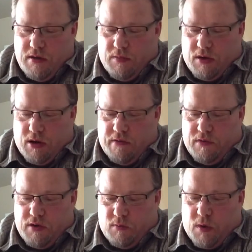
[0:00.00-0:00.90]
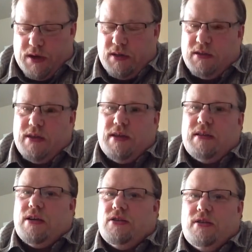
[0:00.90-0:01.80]
But over the weeks it has
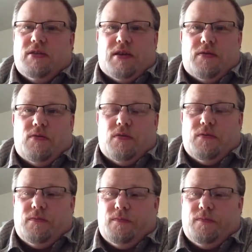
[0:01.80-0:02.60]
actually settled.